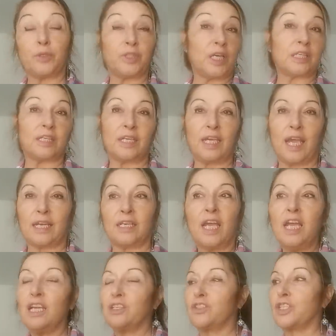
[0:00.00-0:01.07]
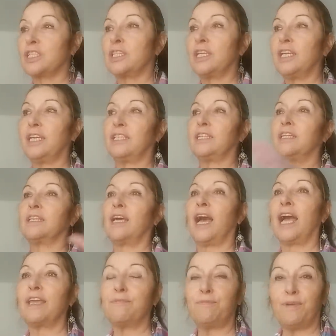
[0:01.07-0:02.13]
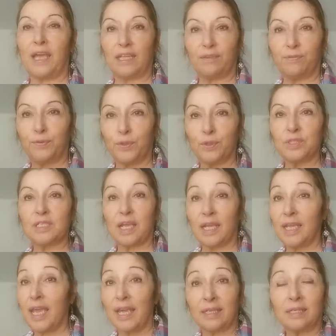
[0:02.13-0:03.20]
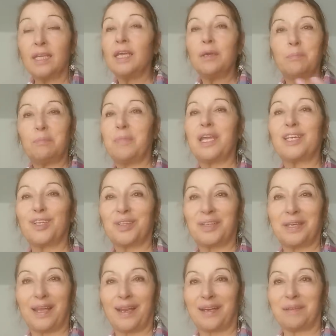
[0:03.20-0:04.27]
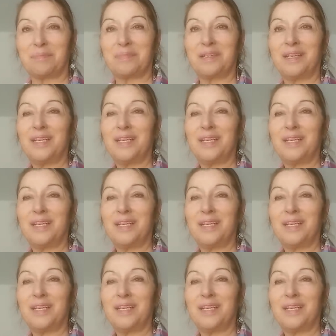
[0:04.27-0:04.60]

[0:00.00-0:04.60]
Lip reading: On the other hand, just eating high-fat foods, again, may not help.